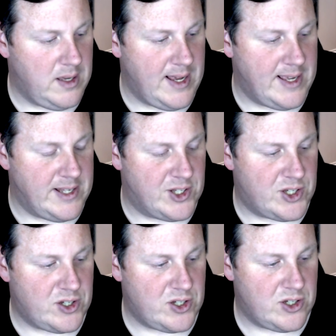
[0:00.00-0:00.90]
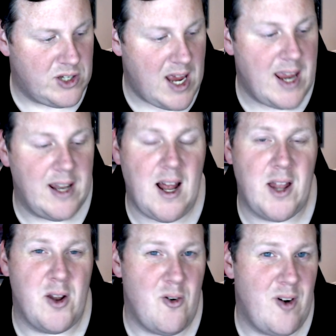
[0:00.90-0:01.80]
In saying
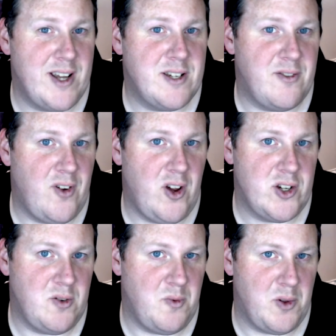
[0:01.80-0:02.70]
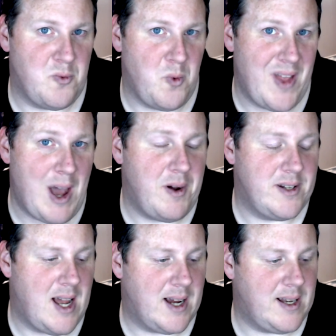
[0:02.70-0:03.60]
that, there is a version without
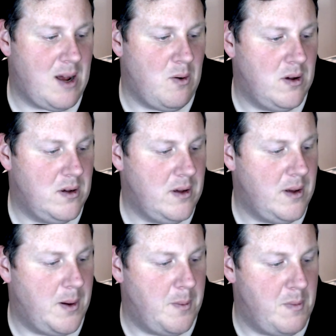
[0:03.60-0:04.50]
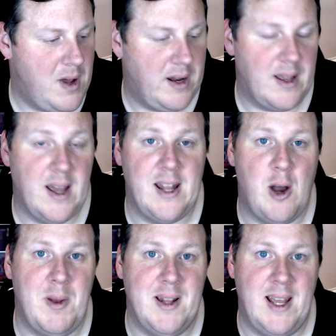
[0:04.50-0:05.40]
a DAC now, and again
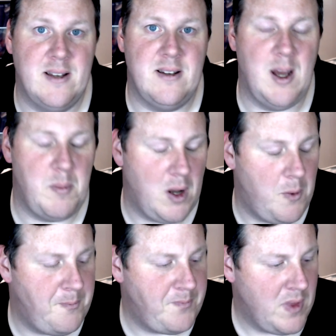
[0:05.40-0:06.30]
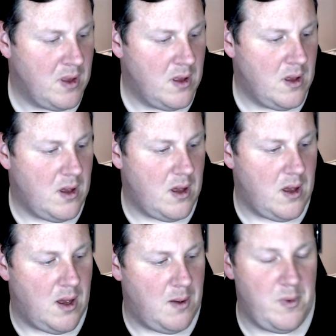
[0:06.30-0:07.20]
that will be linked down below,
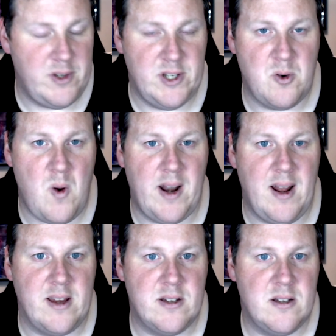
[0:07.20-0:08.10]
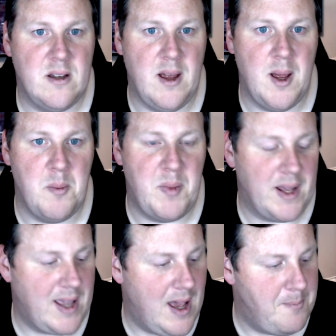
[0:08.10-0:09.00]
which is quite nice.
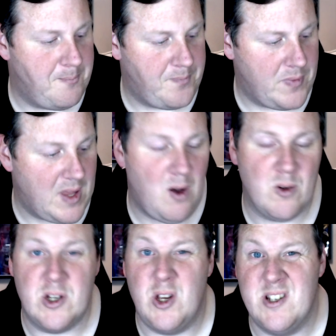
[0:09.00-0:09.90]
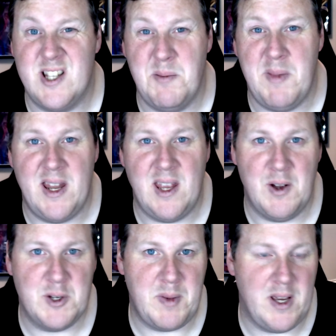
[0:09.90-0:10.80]
But again, that also uses the
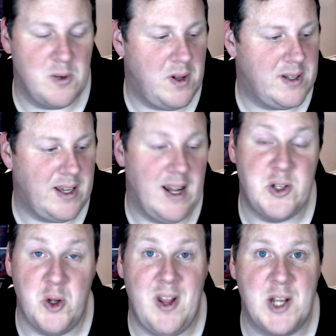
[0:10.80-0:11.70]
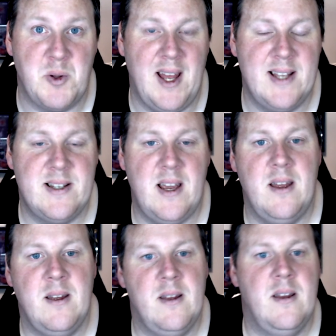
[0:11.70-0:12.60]
mini USB as well to connect to the actual
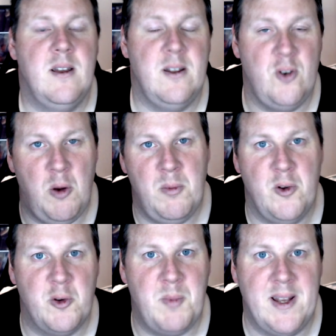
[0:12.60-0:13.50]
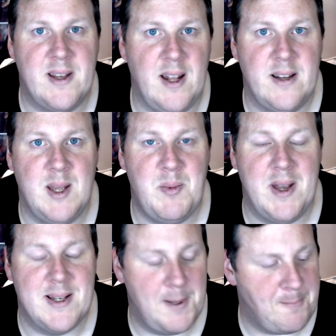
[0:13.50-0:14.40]
headset. Normal USB to connect to your
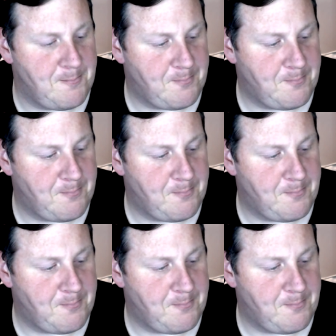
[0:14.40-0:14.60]
PC.